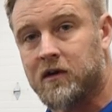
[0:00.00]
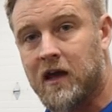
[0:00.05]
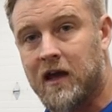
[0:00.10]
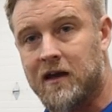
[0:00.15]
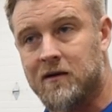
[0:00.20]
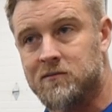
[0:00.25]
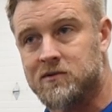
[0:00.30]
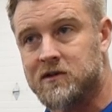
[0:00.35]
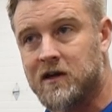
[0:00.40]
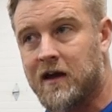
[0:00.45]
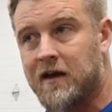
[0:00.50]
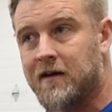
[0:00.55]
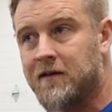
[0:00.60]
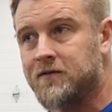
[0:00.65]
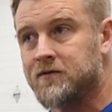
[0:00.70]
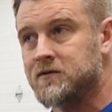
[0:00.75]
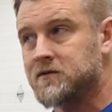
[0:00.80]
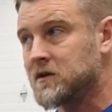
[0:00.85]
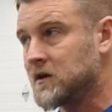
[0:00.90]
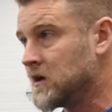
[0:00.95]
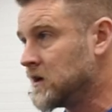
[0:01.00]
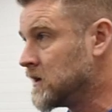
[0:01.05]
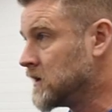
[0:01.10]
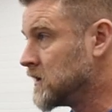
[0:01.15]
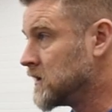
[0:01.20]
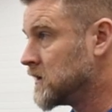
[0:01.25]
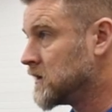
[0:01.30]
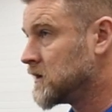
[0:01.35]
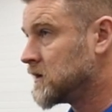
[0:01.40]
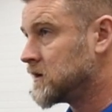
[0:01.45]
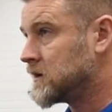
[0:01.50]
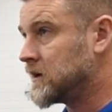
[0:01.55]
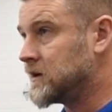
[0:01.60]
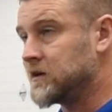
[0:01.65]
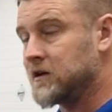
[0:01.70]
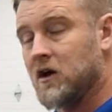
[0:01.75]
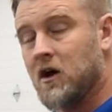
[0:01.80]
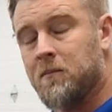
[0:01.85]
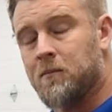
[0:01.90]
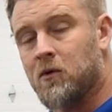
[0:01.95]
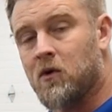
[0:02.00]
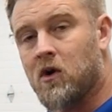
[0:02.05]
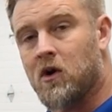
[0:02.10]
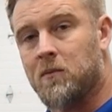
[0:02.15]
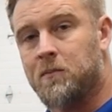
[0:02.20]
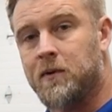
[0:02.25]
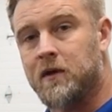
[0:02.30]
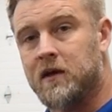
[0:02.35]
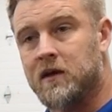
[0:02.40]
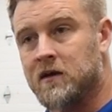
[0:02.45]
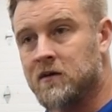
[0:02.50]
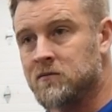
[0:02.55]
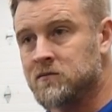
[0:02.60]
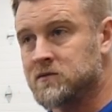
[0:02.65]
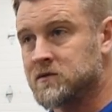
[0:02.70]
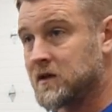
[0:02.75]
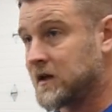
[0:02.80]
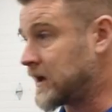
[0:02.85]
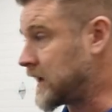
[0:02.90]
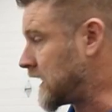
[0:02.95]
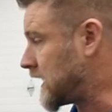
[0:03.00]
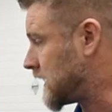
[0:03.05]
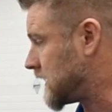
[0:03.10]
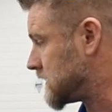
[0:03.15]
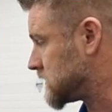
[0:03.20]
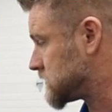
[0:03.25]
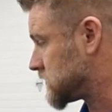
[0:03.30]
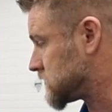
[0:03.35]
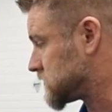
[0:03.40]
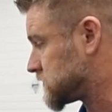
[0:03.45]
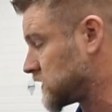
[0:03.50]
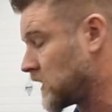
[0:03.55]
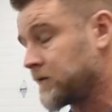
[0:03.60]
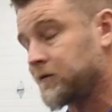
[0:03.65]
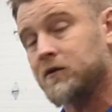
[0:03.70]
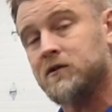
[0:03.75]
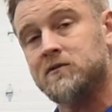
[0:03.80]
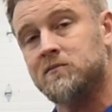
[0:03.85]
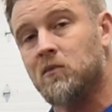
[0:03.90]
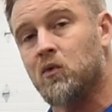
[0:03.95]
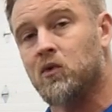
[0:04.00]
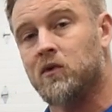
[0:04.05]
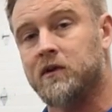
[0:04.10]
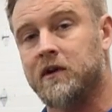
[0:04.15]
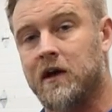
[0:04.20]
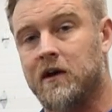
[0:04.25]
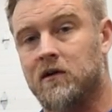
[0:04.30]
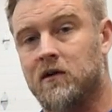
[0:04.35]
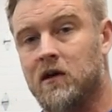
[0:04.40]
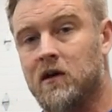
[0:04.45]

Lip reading: camshafts in the upper RPMs, and it just suffers more down